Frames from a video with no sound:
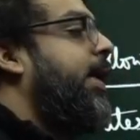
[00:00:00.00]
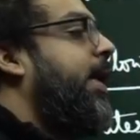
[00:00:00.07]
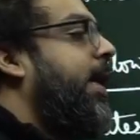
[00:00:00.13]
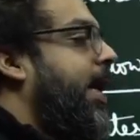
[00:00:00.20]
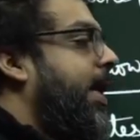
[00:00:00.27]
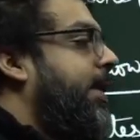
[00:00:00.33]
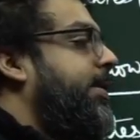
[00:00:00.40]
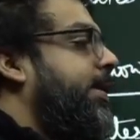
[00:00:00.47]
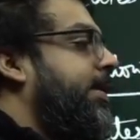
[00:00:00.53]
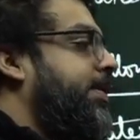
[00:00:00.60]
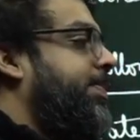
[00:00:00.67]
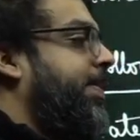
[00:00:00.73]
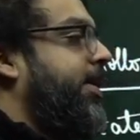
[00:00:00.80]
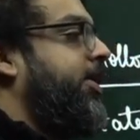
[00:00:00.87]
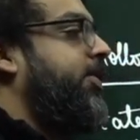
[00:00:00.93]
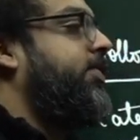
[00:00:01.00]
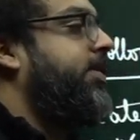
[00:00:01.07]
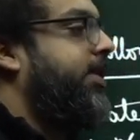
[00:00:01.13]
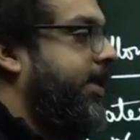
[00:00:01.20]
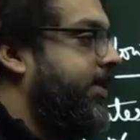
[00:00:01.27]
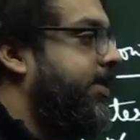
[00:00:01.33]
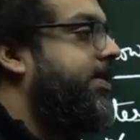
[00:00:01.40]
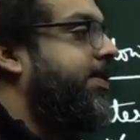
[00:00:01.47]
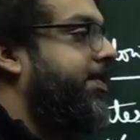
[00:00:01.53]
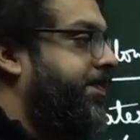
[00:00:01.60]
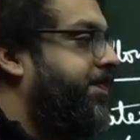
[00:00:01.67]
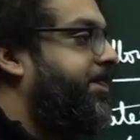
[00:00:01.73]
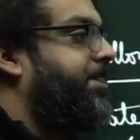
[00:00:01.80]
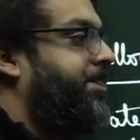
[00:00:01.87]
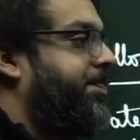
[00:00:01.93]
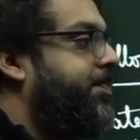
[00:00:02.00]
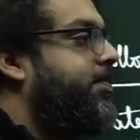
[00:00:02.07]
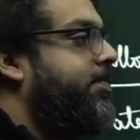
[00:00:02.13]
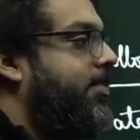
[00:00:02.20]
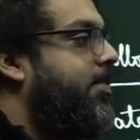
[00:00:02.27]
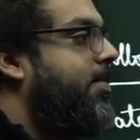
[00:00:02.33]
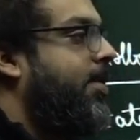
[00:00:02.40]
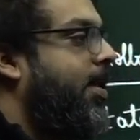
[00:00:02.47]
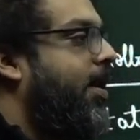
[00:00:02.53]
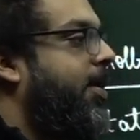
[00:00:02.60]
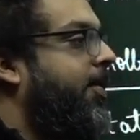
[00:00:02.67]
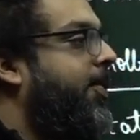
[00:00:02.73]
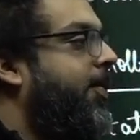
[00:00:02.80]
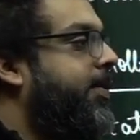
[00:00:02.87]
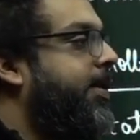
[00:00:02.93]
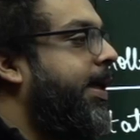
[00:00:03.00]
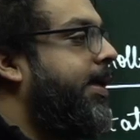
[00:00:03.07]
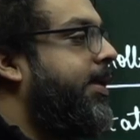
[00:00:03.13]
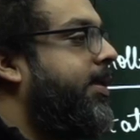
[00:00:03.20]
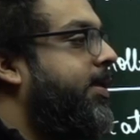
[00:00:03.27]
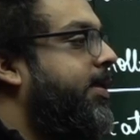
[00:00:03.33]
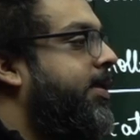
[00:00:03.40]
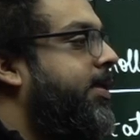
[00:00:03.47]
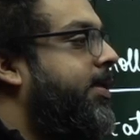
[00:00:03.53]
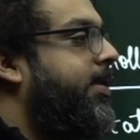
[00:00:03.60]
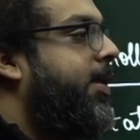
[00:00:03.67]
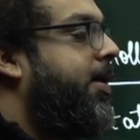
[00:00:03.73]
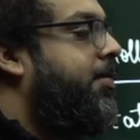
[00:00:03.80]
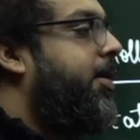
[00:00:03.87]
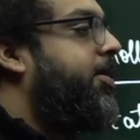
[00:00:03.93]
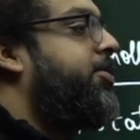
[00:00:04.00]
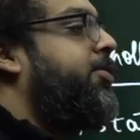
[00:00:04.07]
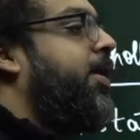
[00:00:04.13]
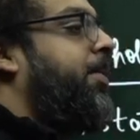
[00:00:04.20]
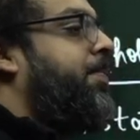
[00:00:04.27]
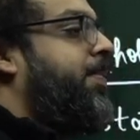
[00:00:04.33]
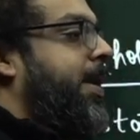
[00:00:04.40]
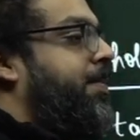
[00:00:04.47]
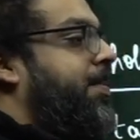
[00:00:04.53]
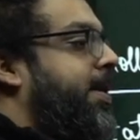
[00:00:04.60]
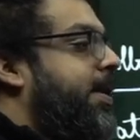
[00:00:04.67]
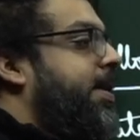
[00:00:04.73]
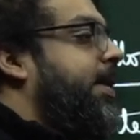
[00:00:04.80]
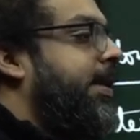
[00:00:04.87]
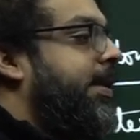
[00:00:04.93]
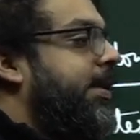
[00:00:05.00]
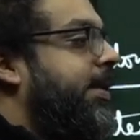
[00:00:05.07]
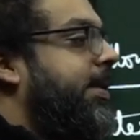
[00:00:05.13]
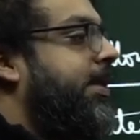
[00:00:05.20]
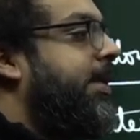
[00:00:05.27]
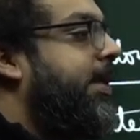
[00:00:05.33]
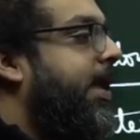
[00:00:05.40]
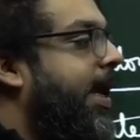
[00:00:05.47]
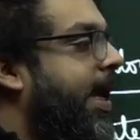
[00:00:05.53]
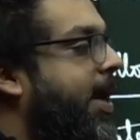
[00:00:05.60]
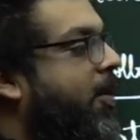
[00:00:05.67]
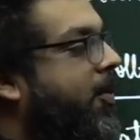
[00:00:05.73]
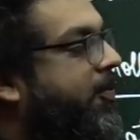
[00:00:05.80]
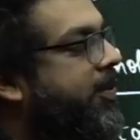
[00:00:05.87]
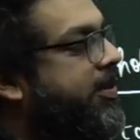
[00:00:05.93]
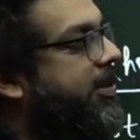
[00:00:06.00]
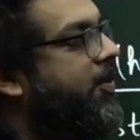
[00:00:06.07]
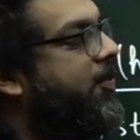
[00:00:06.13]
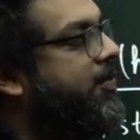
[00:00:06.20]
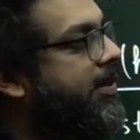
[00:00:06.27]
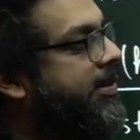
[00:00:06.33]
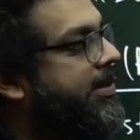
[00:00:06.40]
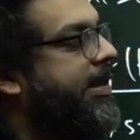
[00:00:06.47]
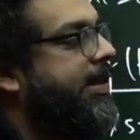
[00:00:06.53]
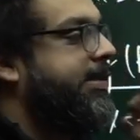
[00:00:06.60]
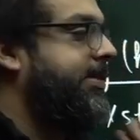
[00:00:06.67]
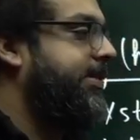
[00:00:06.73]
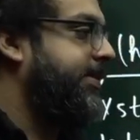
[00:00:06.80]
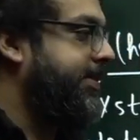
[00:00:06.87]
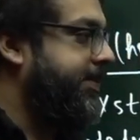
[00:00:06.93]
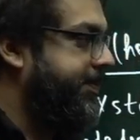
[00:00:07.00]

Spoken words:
at the respective states. Okay, but you are primarily an officer of the states.